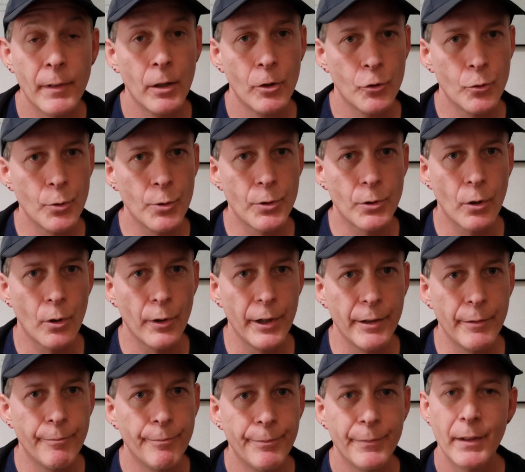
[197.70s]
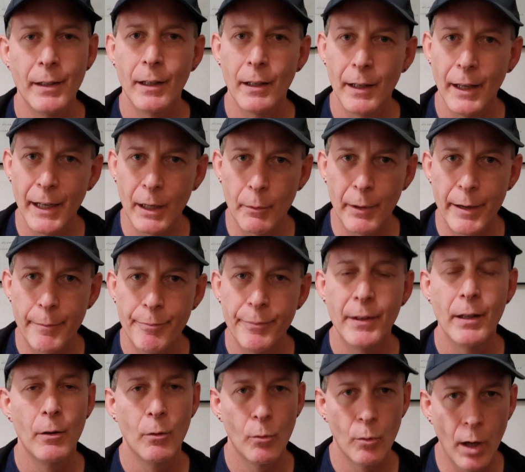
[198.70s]
True story. Anyway,
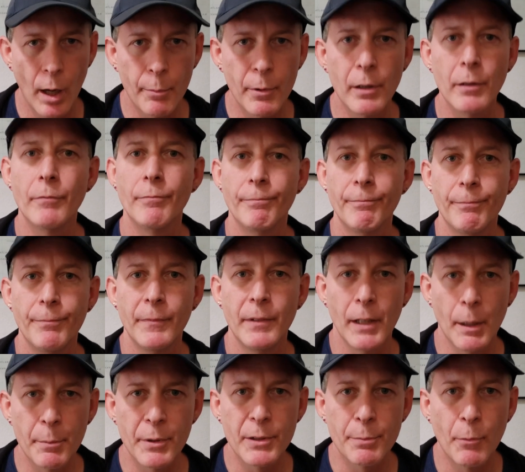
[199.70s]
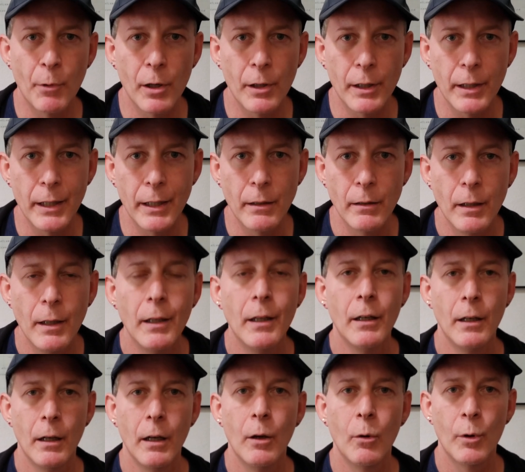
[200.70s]
Robert, BroBex Marketing,
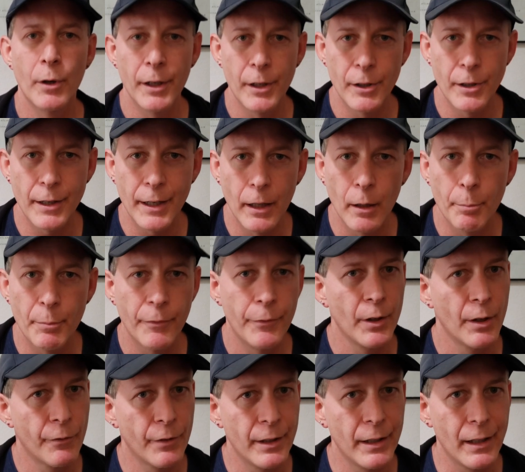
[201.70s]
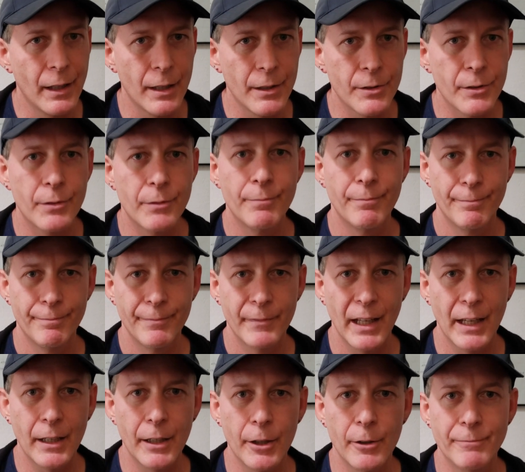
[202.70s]
we're here to help if you ever need us.
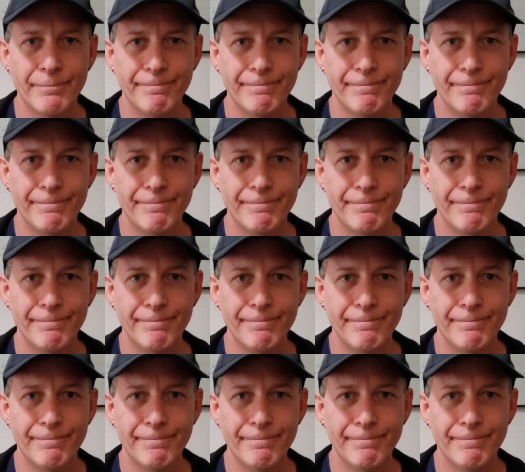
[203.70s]
Thank you.